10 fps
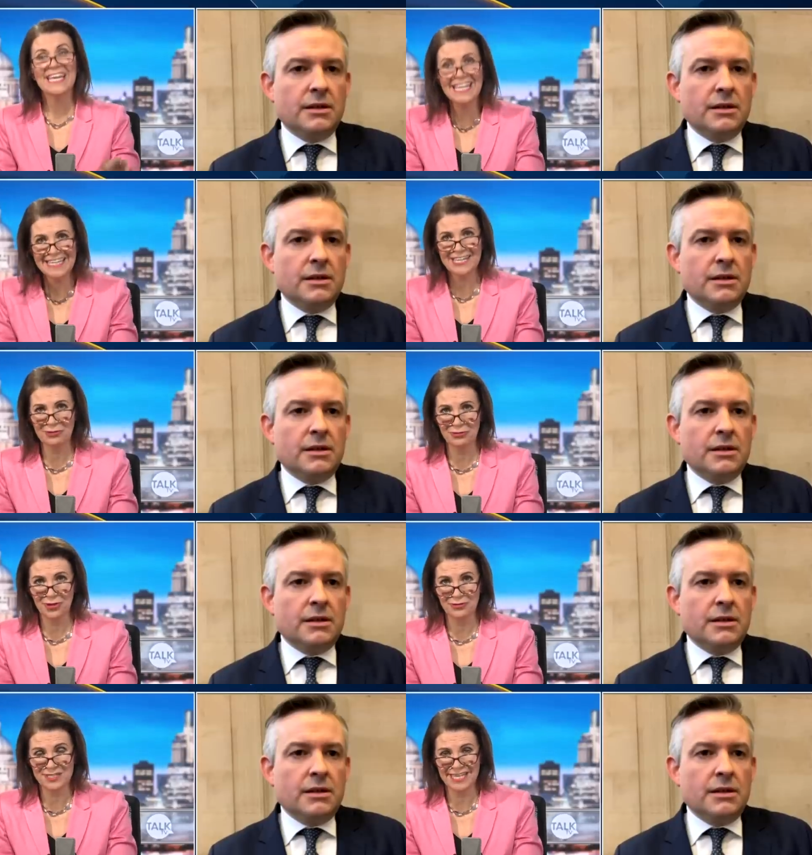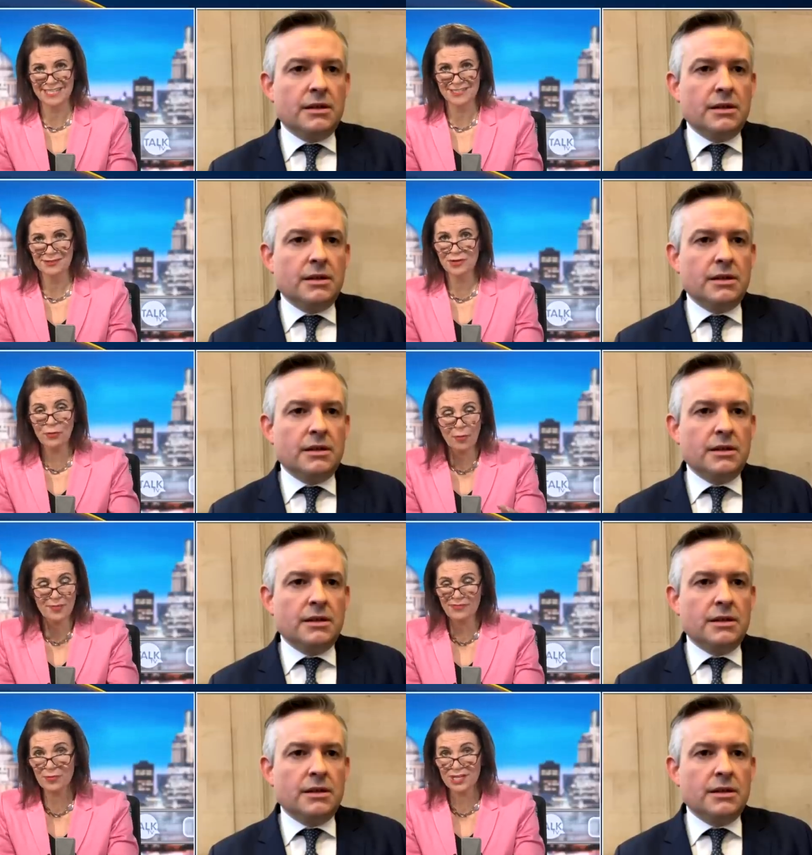Speaker 1: illegal content. All,
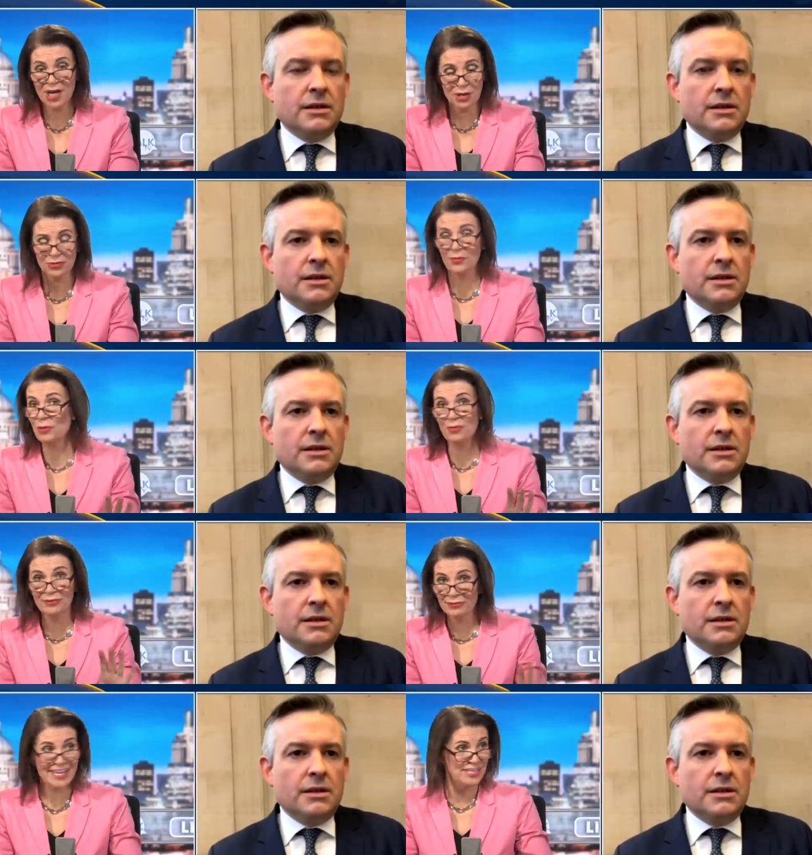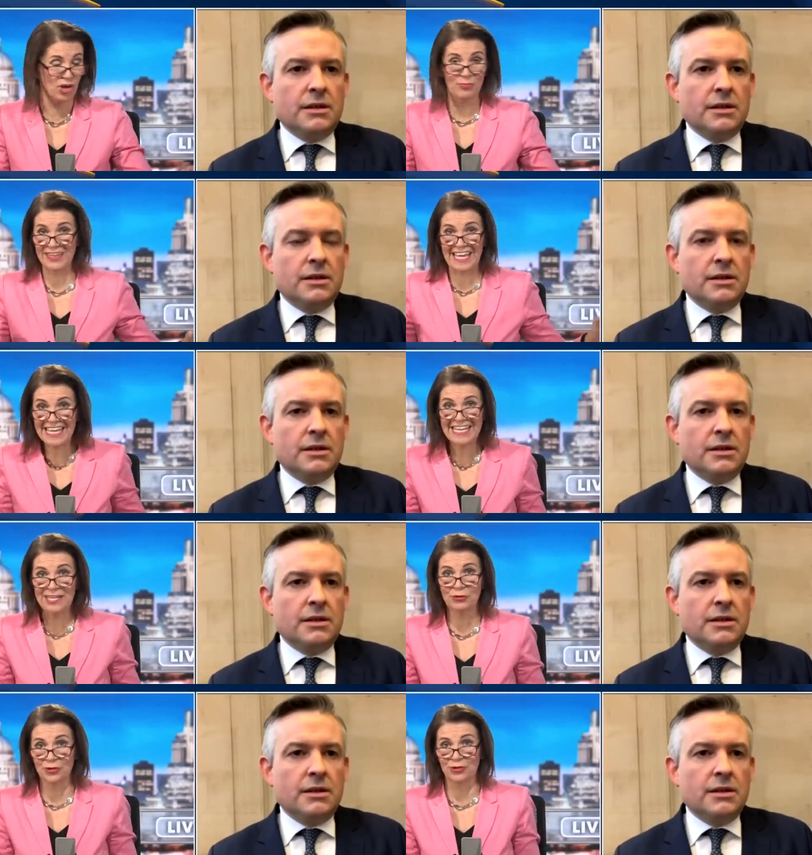we've already know that we all agree, don't we, that
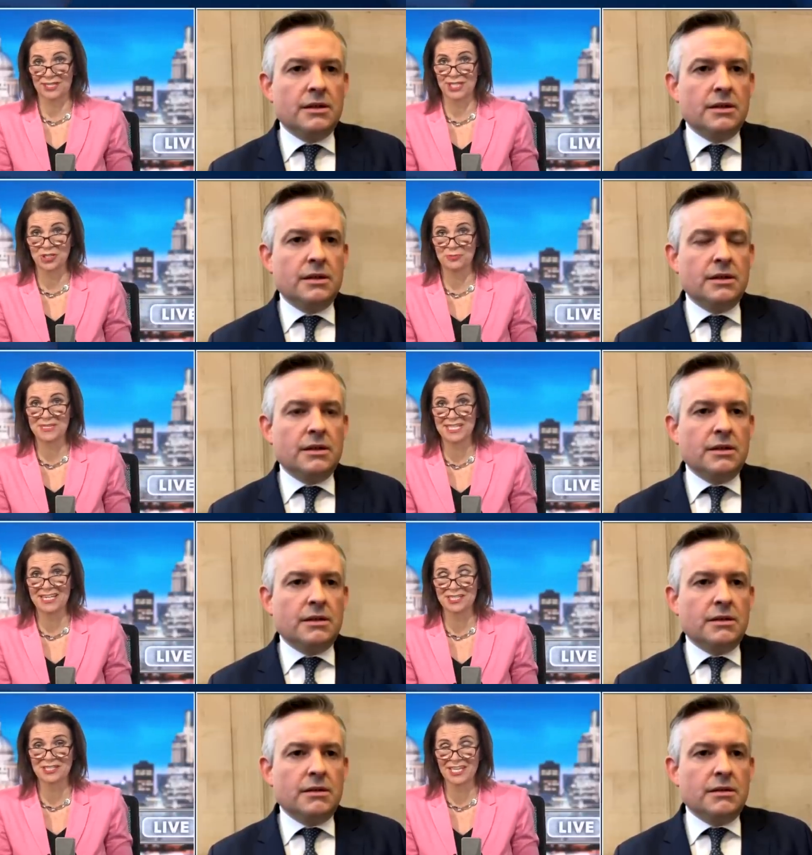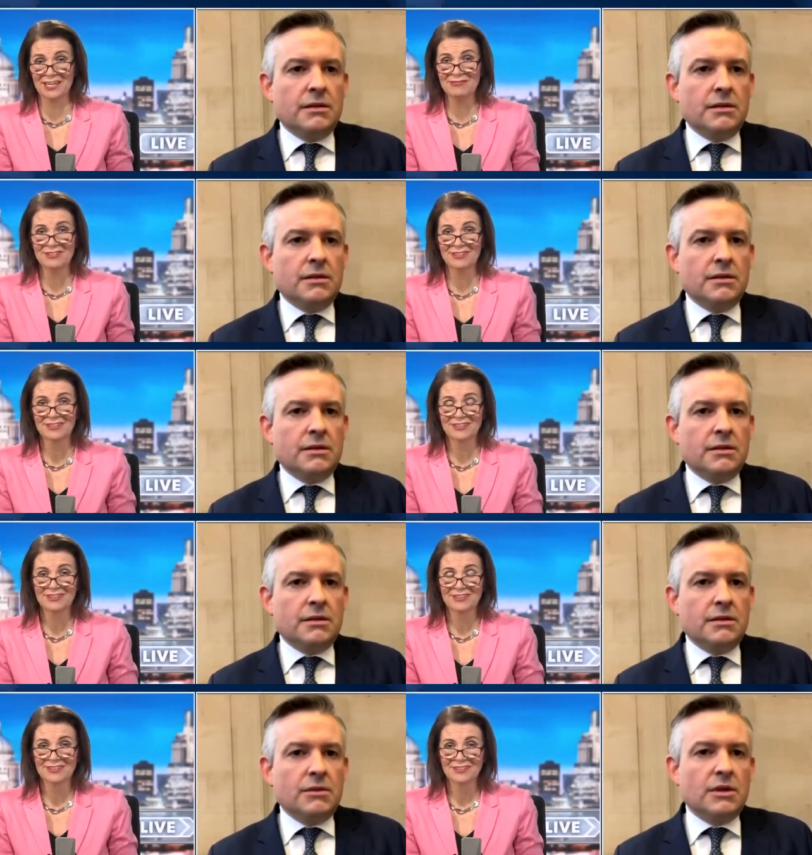illegal content should be taken down
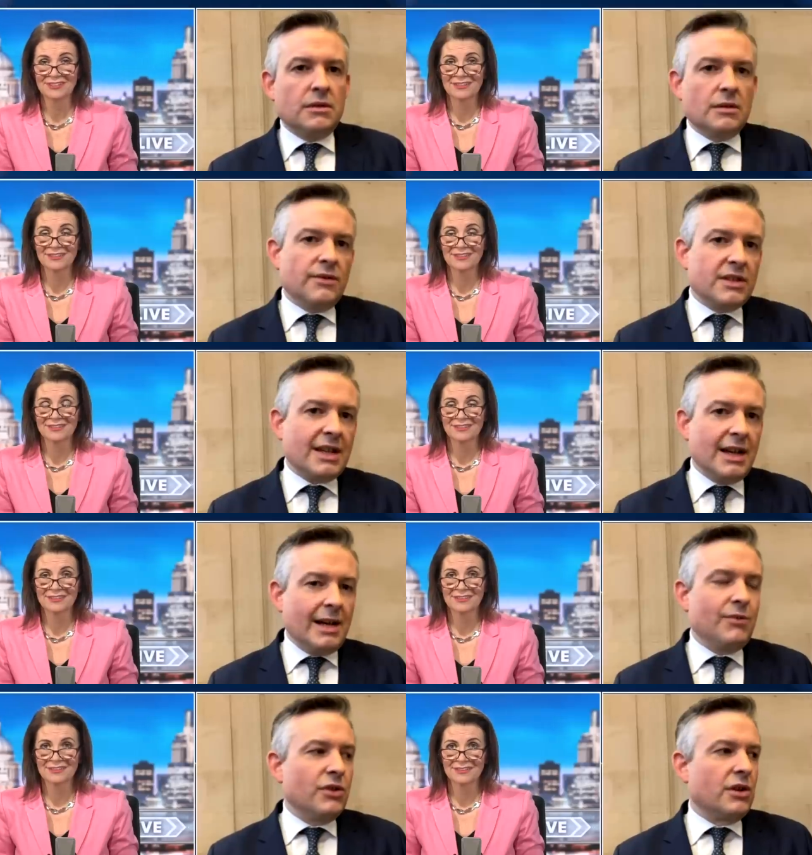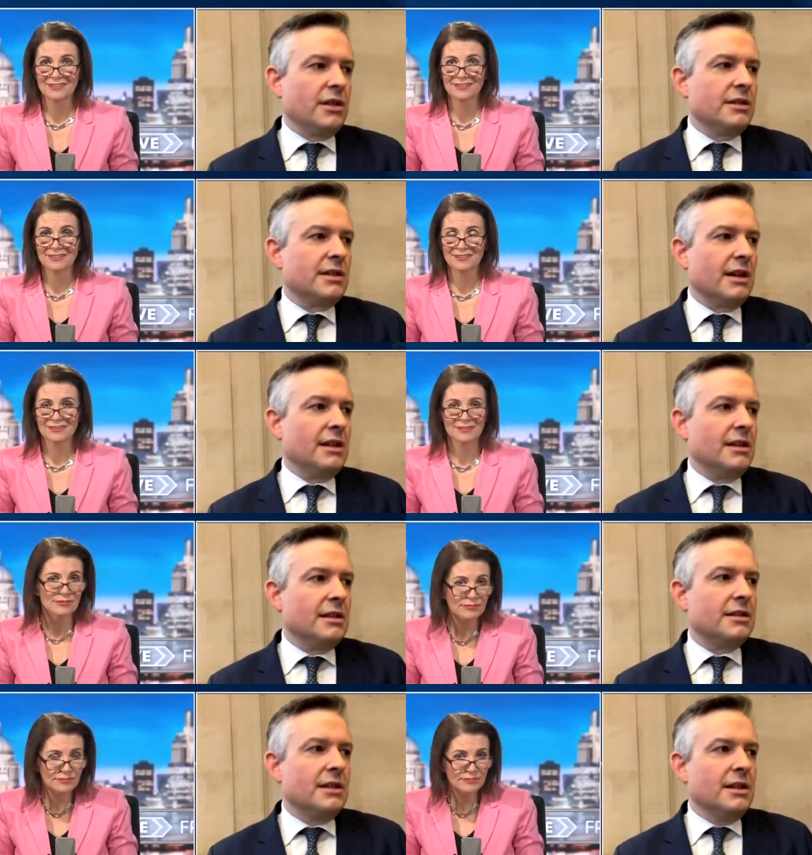
Speaker 2: well, if there's harmful
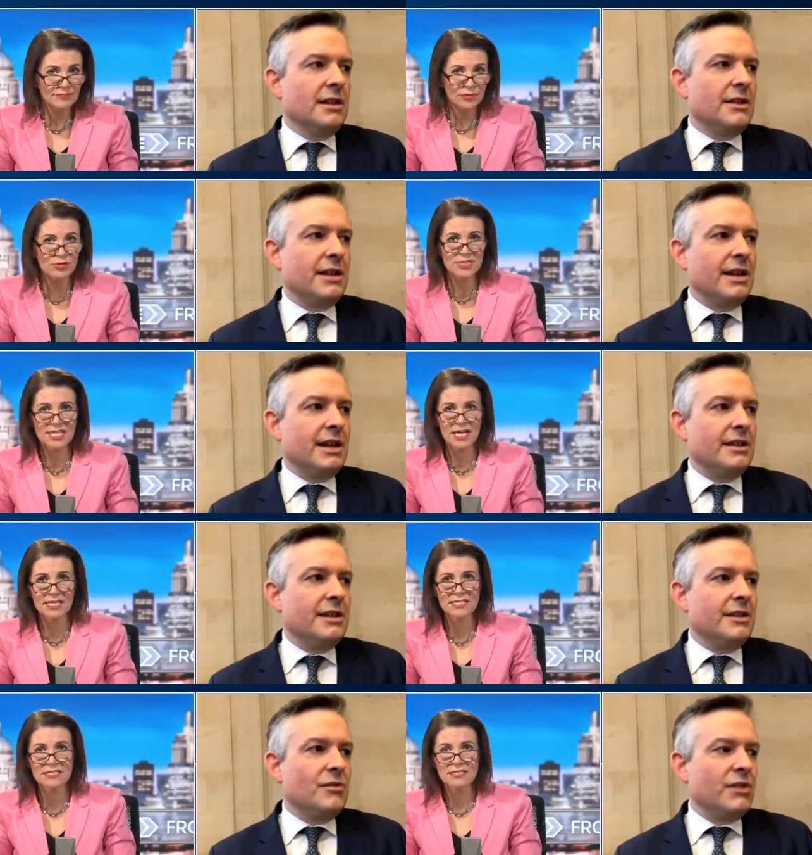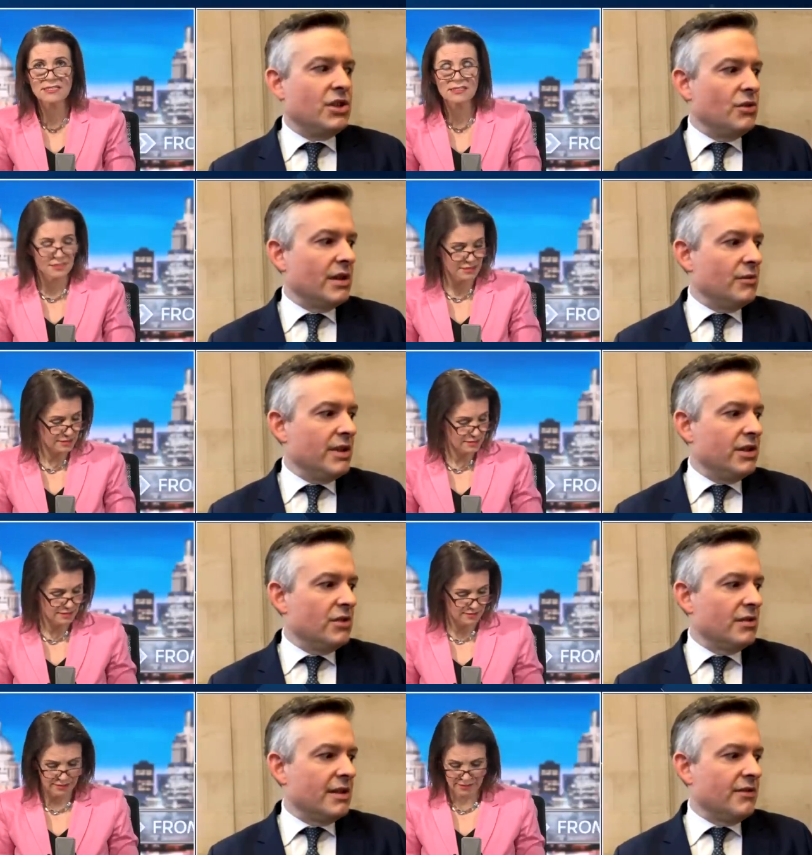content, mm-hmm. who uh, decides? We do we
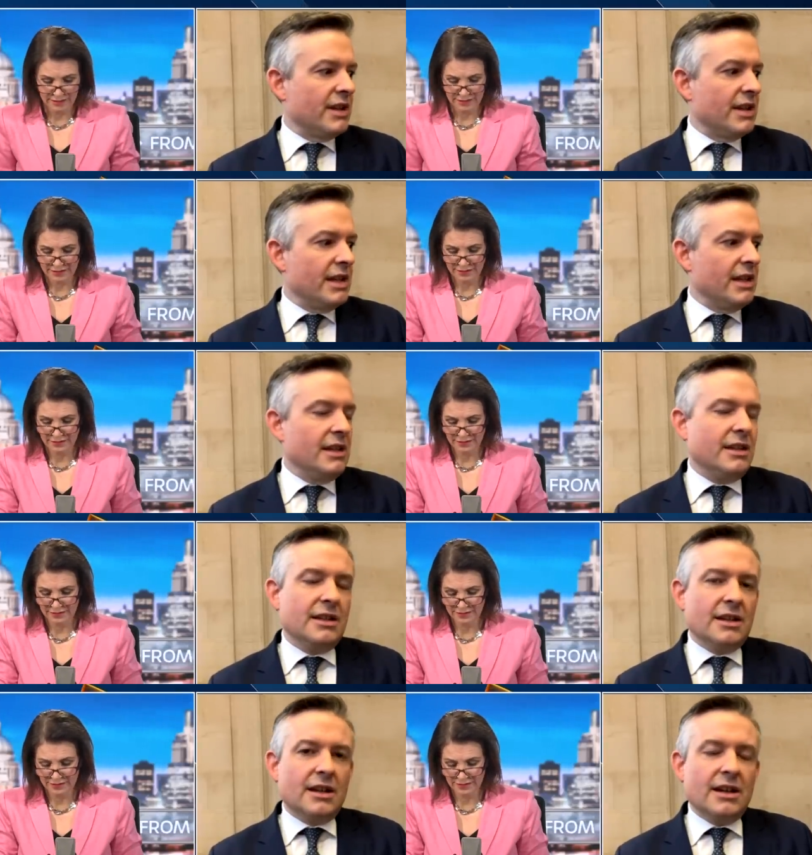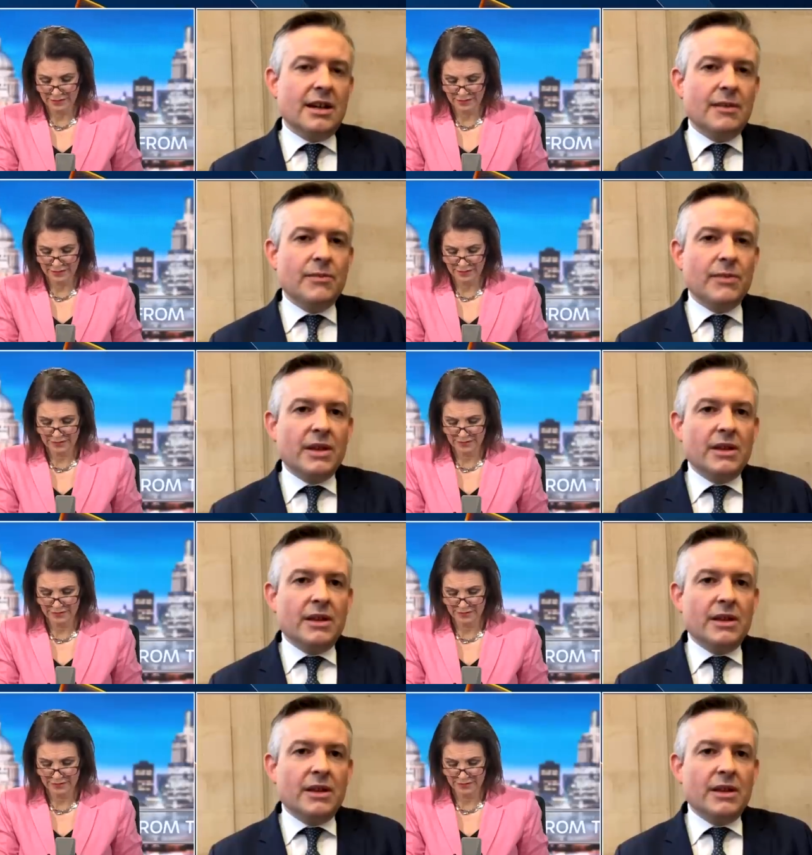do have a um,